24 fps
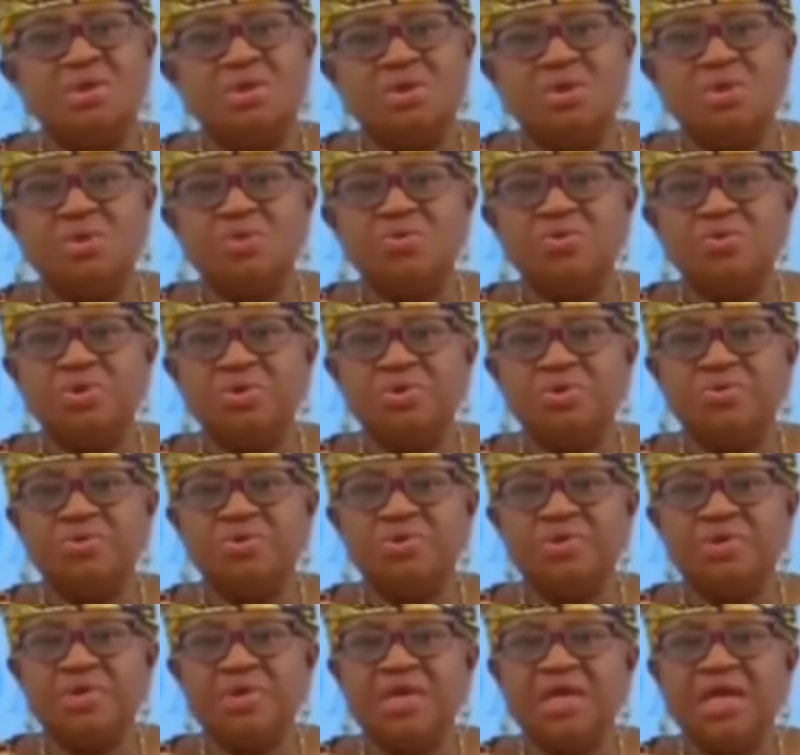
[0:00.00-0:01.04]
Low
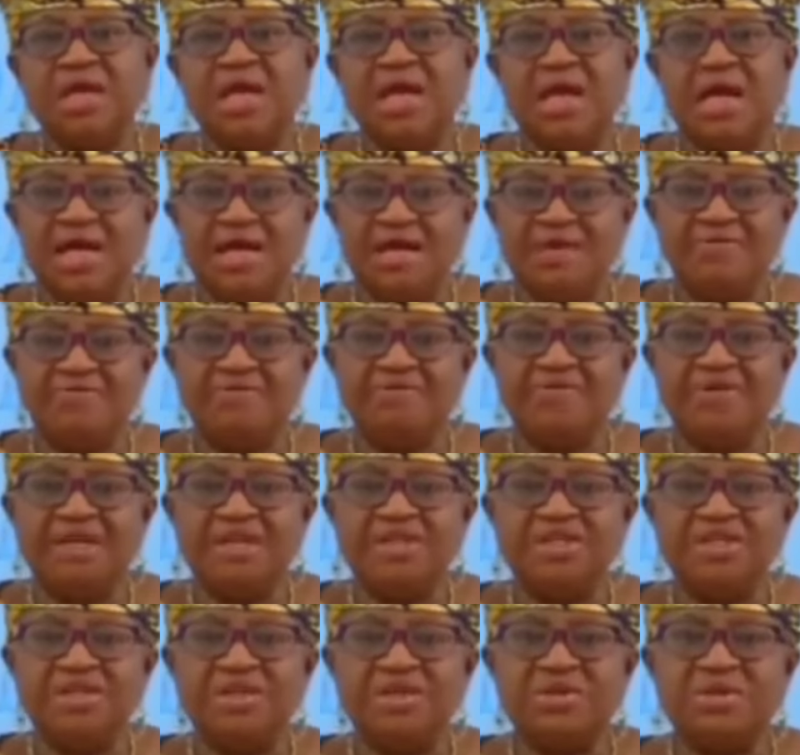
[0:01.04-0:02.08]
growth, high
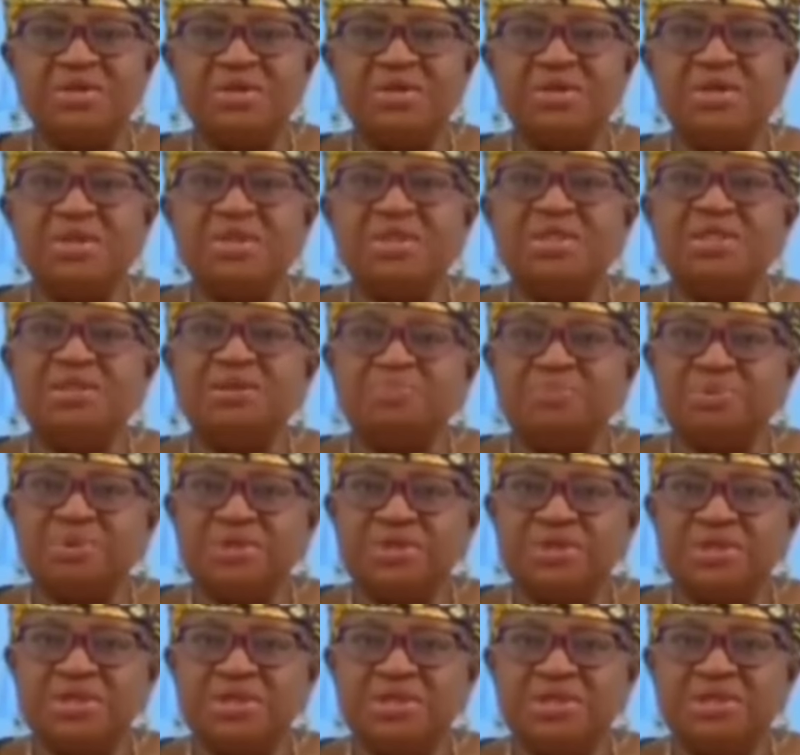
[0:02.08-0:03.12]
inflation, the
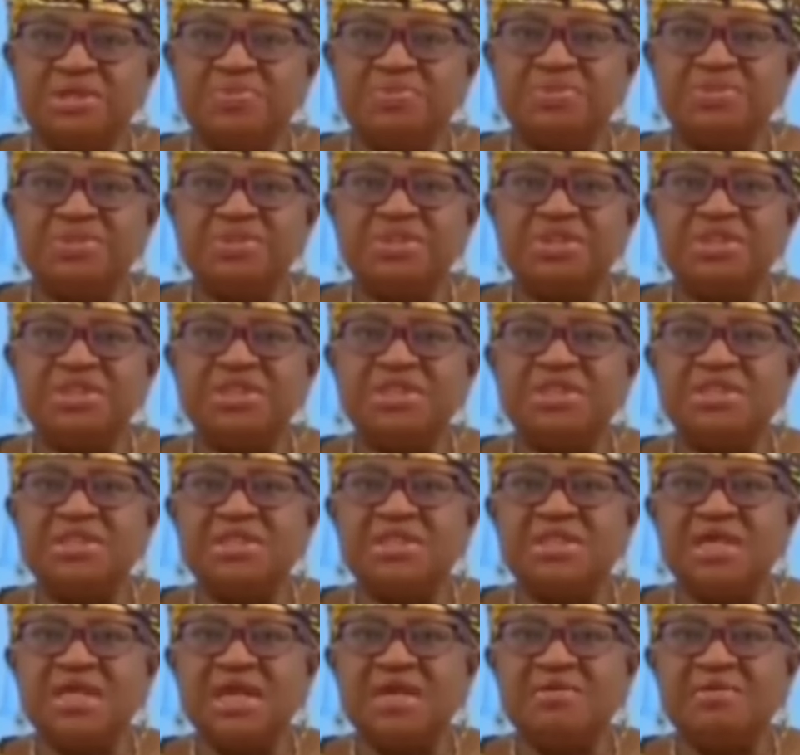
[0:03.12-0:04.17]

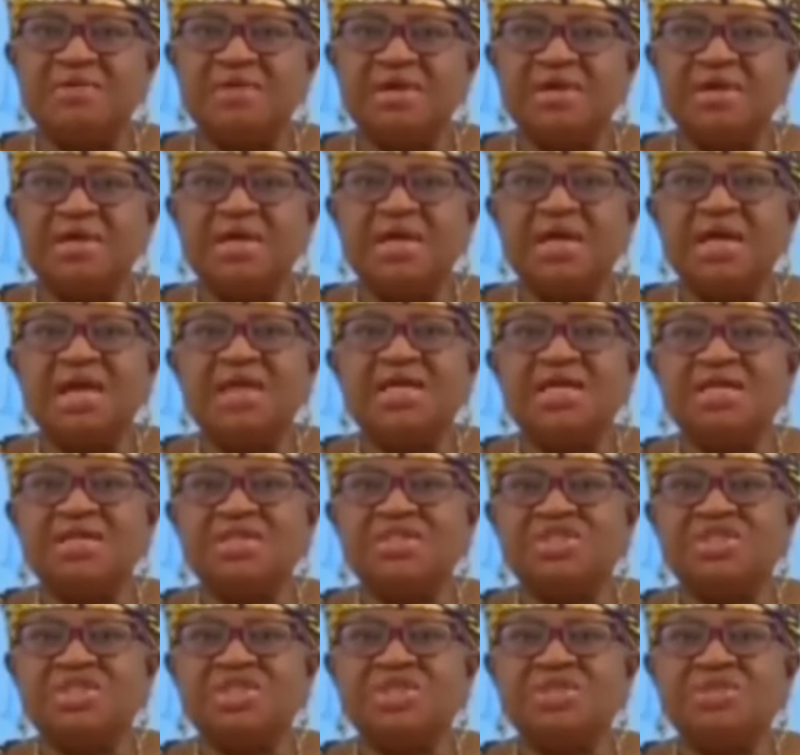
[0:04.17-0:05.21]
depreciating naira, and
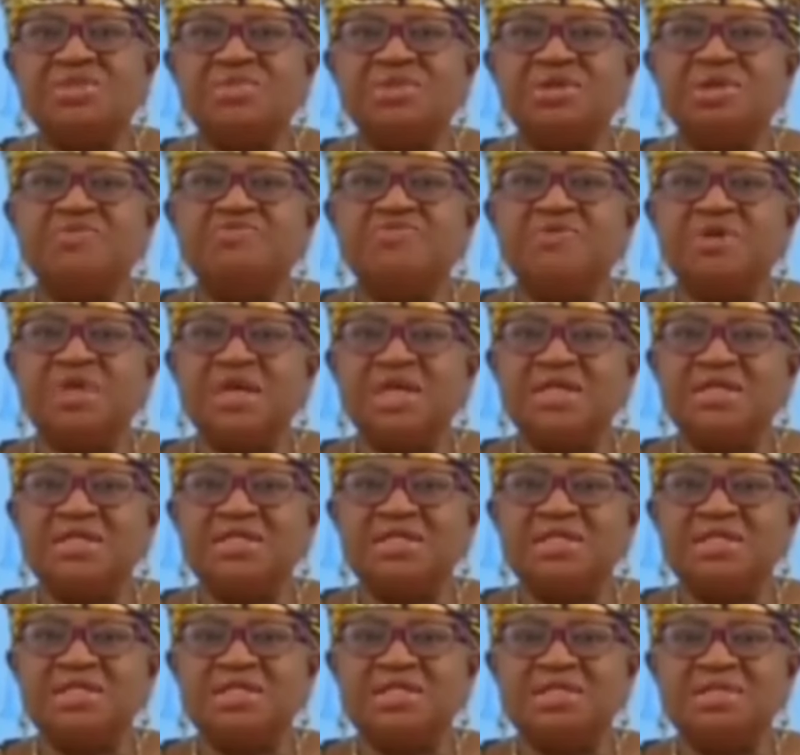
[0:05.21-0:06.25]
exchange rate
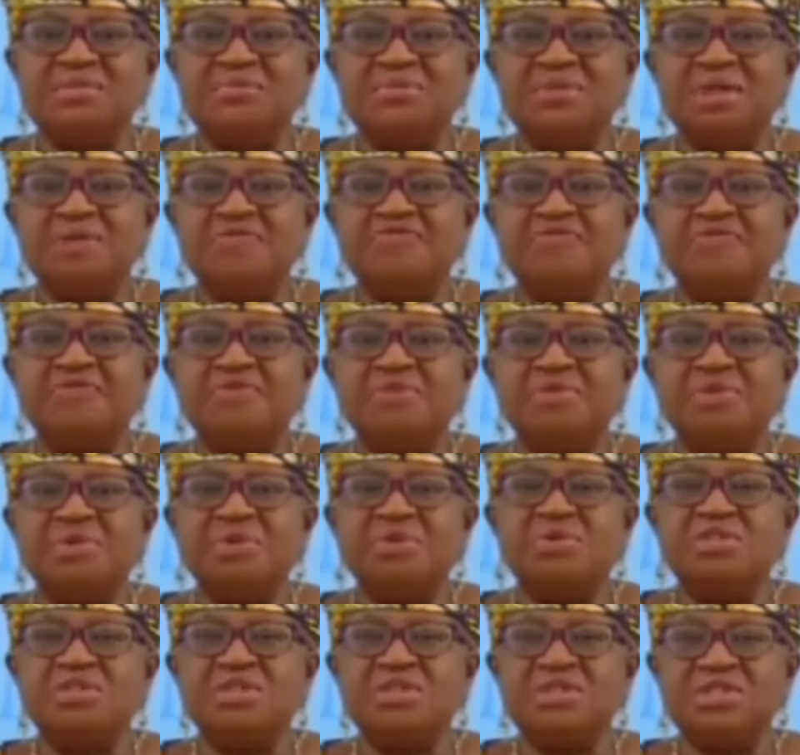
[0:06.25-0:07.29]
volatility make for
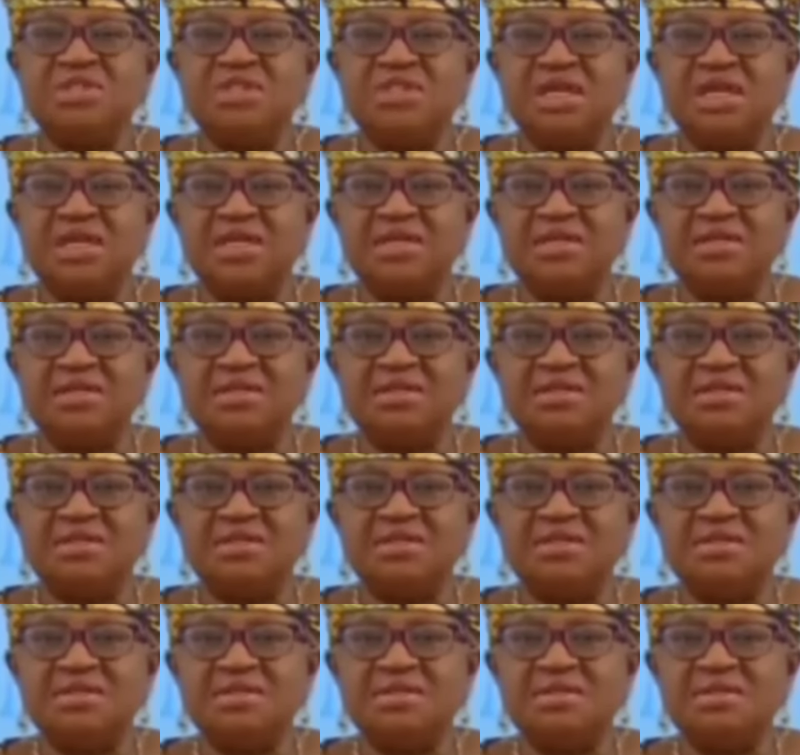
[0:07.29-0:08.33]
daunting
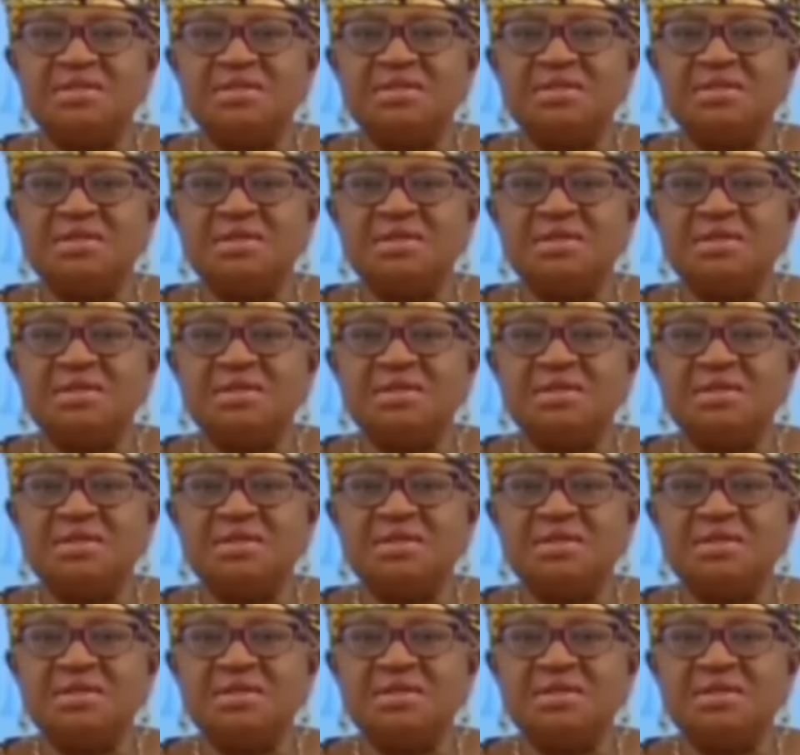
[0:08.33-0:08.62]
challenges.